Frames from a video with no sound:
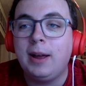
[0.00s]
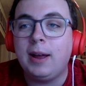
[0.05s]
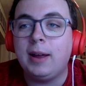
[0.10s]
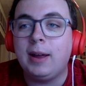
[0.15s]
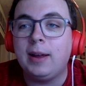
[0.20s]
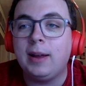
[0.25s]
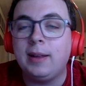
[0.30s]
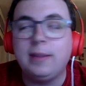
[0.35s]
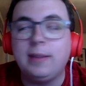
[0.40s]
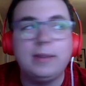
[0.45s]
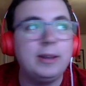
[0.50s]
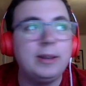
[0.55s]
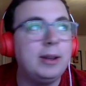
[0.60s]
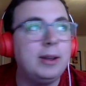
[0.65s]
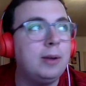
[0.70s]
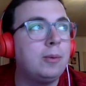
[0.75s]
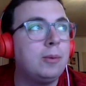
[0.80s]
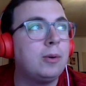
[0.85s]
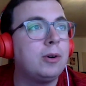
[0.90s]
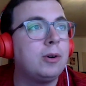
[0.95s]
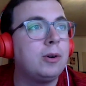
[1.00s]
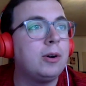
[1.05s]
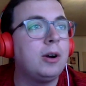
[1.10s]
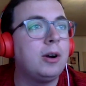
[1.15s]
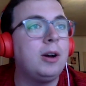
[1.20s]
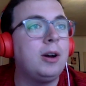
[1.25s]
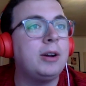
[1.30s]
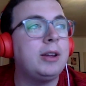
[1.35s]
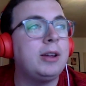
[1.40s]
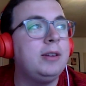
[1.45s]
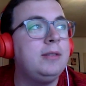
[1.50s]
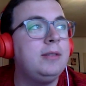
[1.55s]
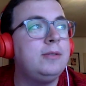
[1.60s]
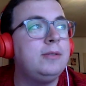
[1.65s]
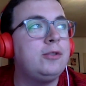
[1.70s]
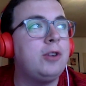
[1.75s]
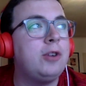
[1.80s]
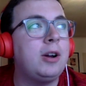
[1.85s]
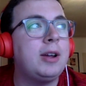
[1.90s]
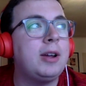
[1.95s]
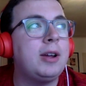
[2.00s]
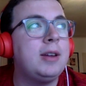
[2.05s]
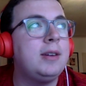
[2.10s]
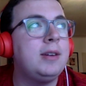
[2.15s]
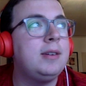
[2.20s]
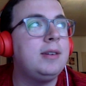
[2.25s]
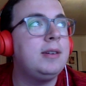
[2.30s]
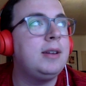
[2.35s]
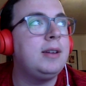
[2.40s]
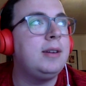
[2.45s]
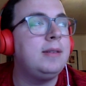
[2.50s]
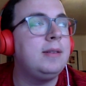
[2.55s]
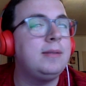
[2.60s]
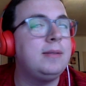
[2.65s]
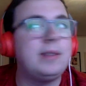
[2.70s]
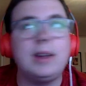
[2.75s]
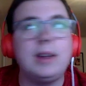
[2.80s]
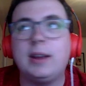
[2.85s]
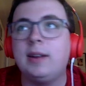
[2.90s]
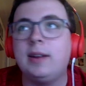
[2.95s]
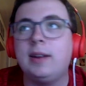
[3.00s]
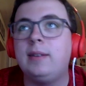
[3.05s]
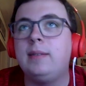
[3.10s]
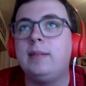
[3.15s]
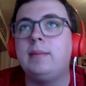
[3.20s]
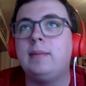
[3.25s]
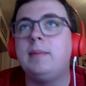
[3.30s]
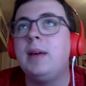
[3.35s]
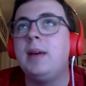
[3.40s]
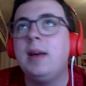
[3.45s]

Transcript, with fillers: And they were hucking, chucking, and taking